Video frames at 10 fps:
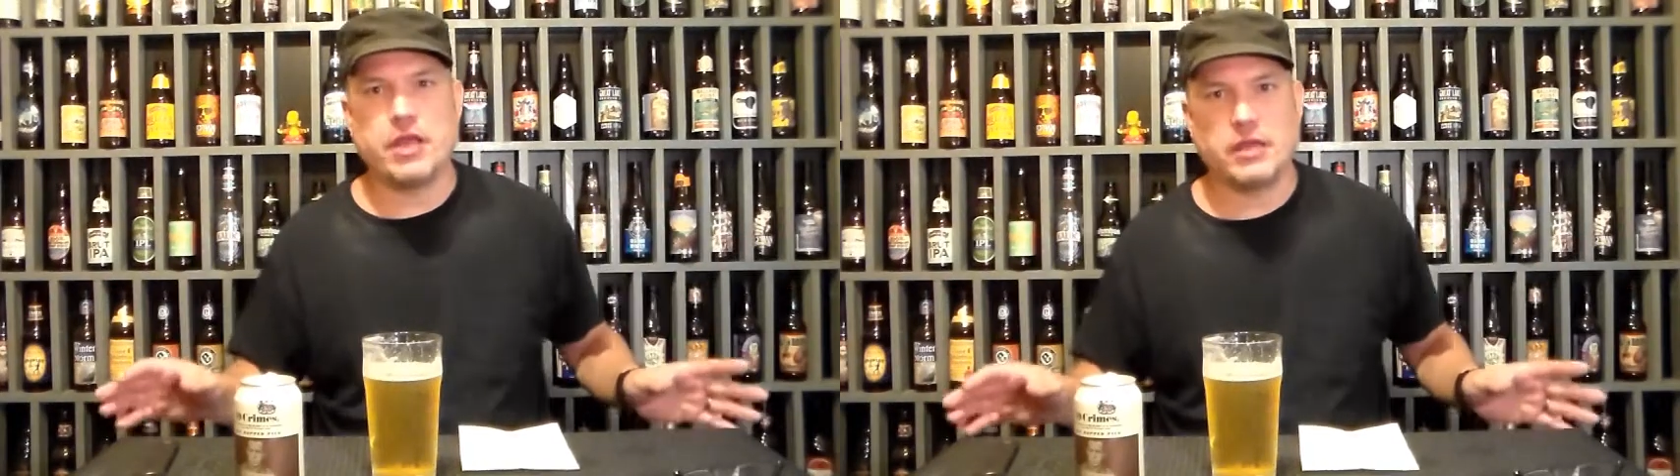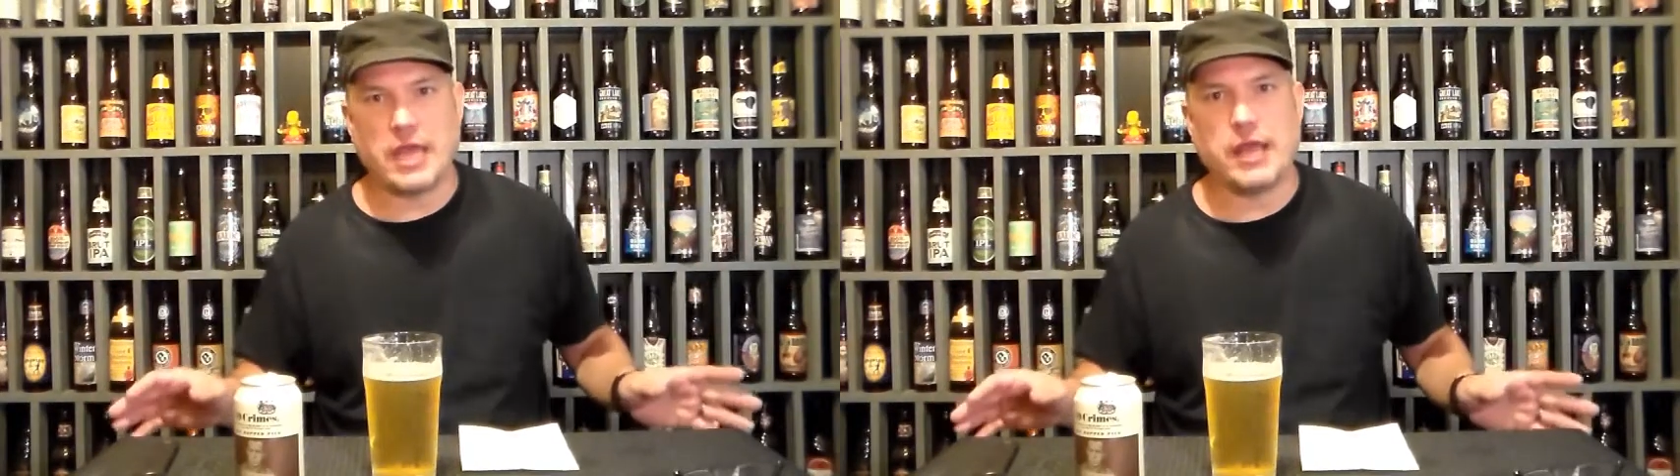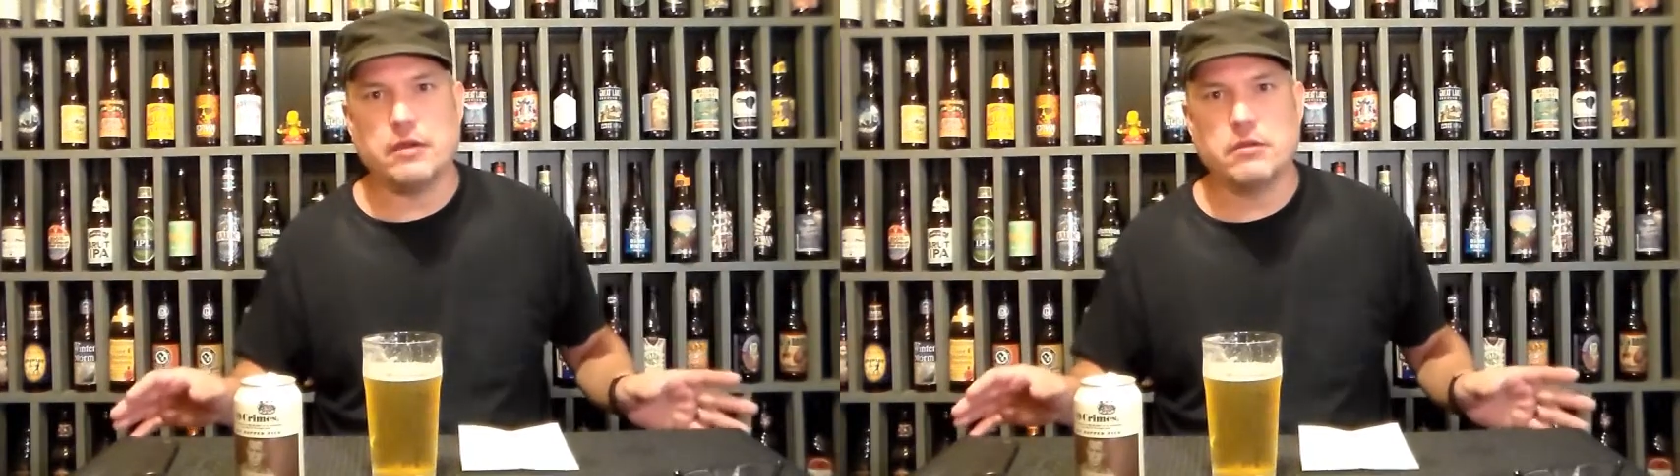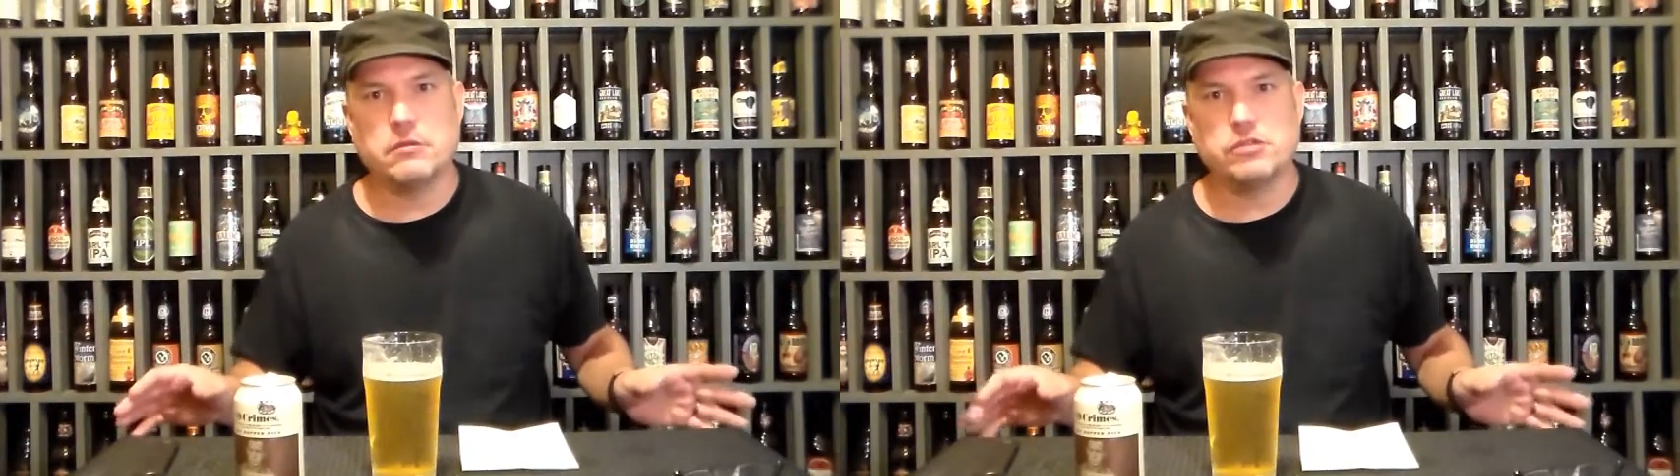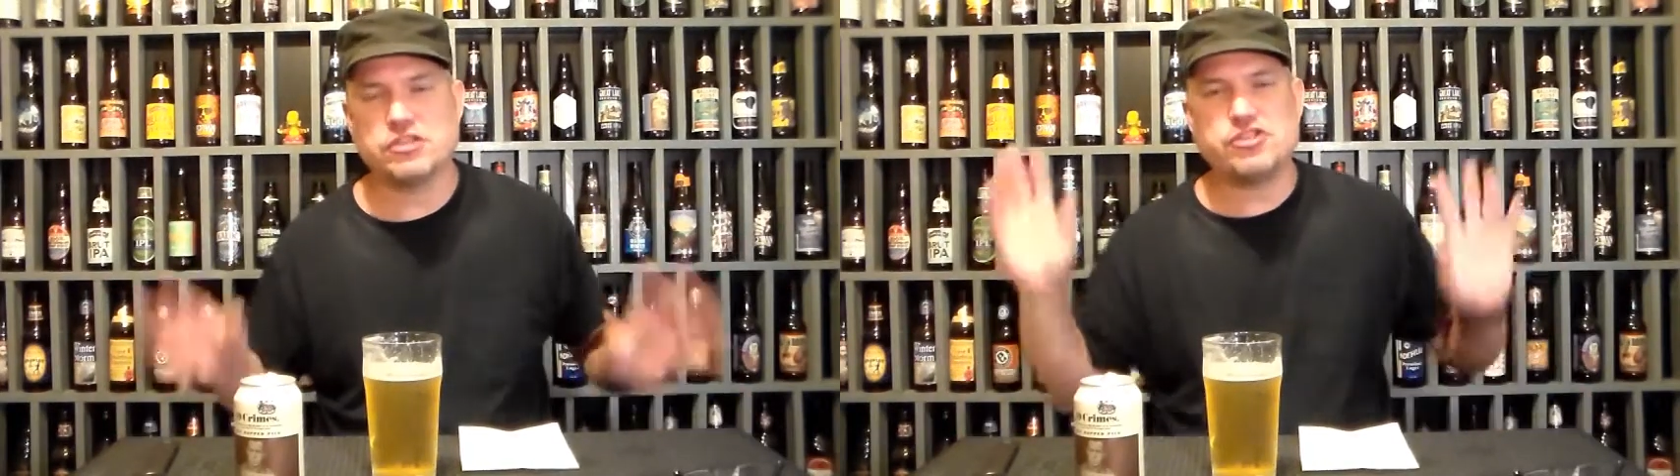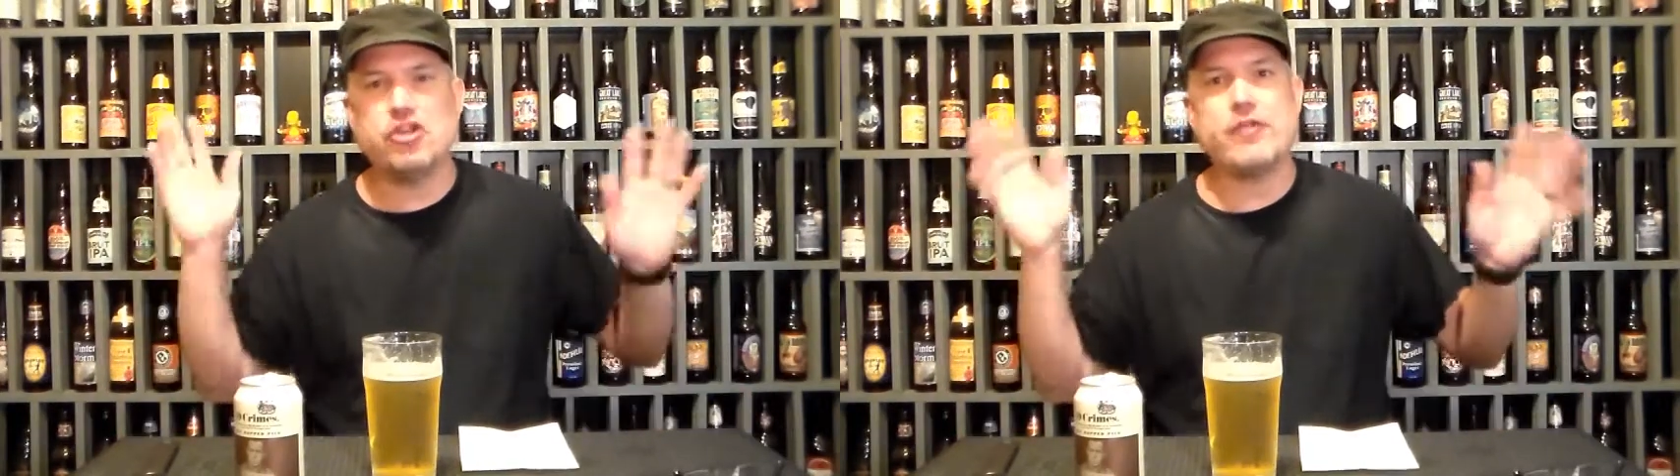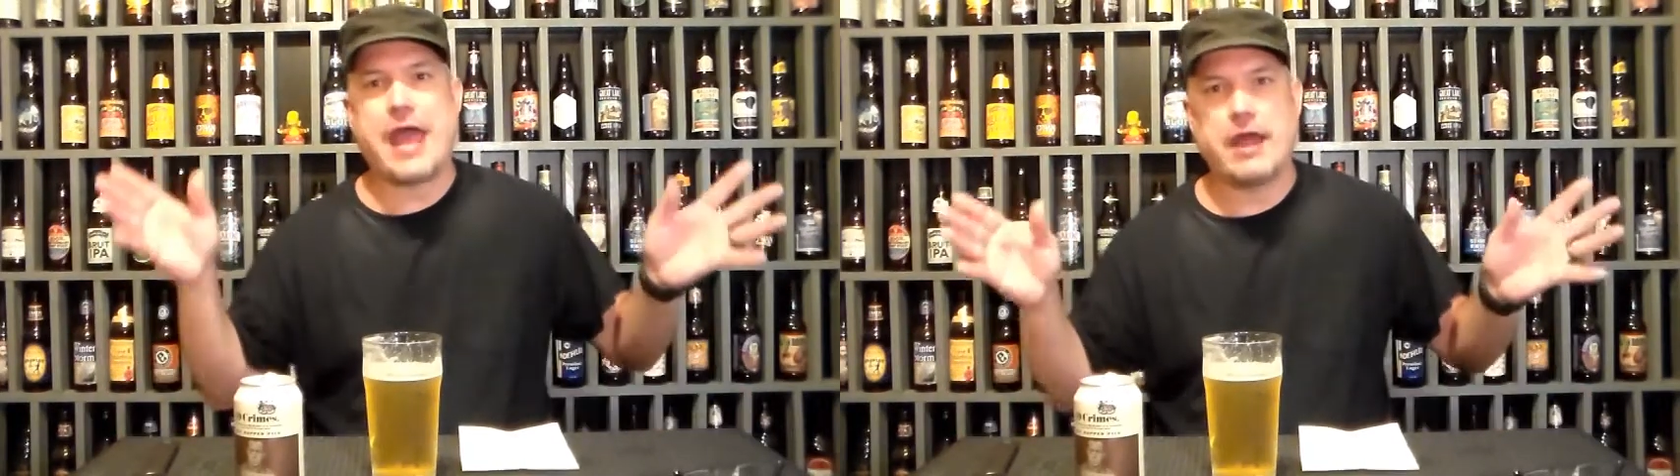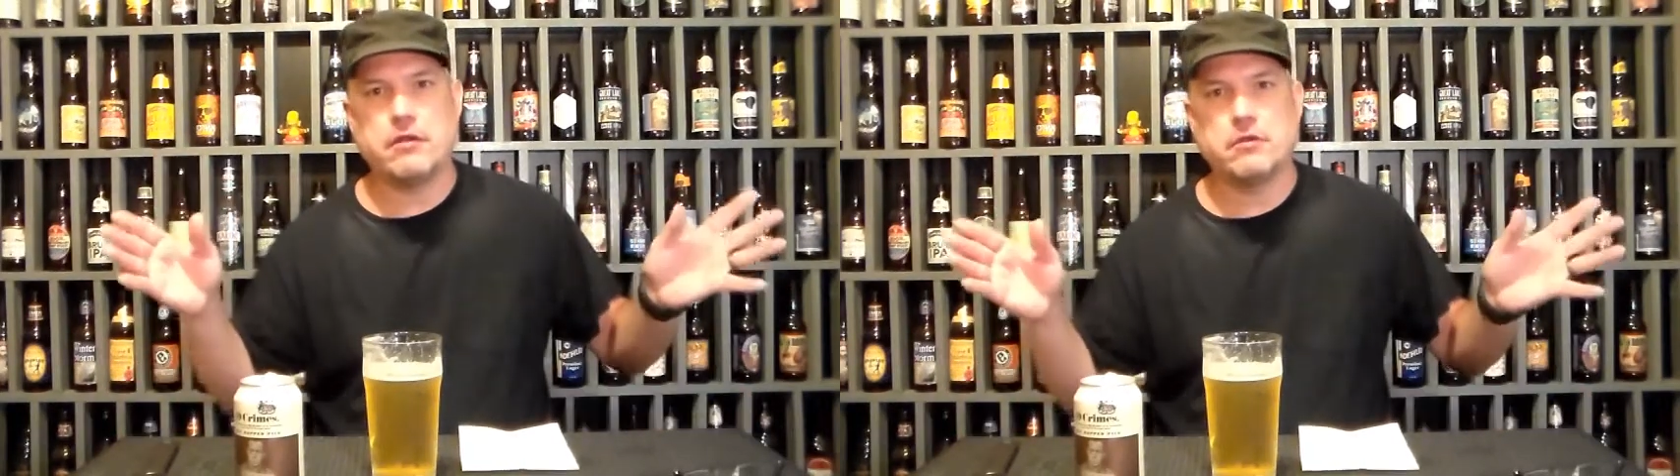again. Just do that.